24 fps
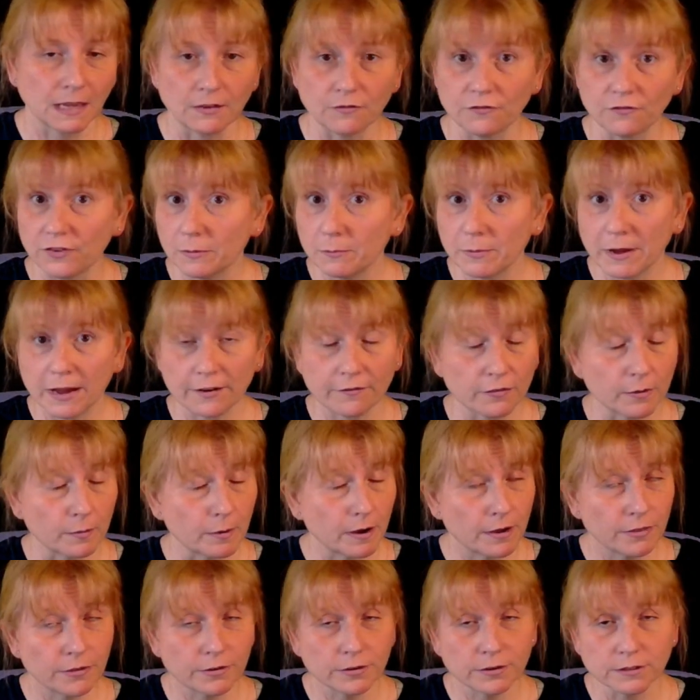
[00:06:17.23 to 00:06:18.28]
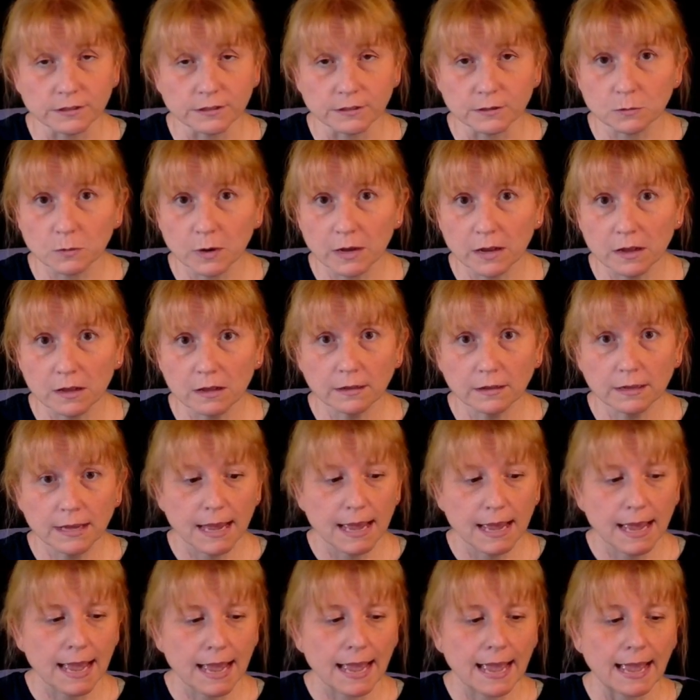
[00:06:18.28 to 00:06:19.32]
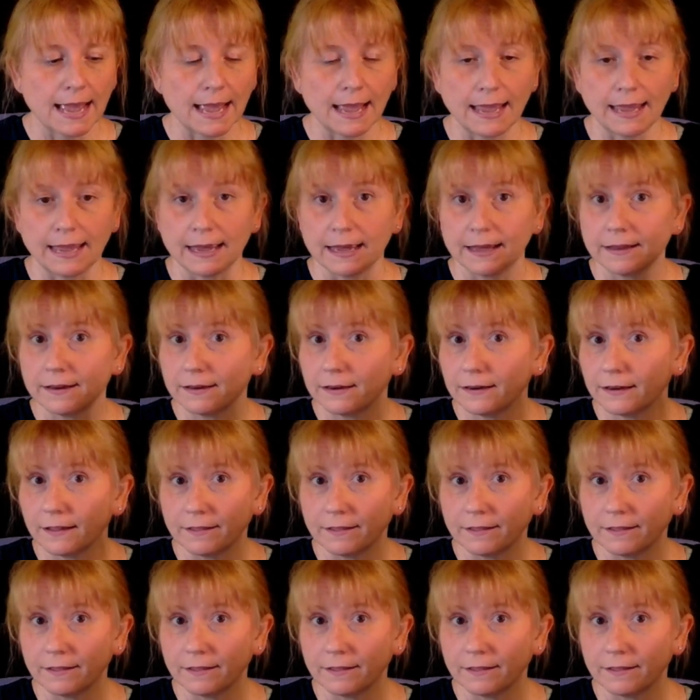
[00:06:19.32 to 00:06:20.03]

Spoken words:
feedback from others as well. And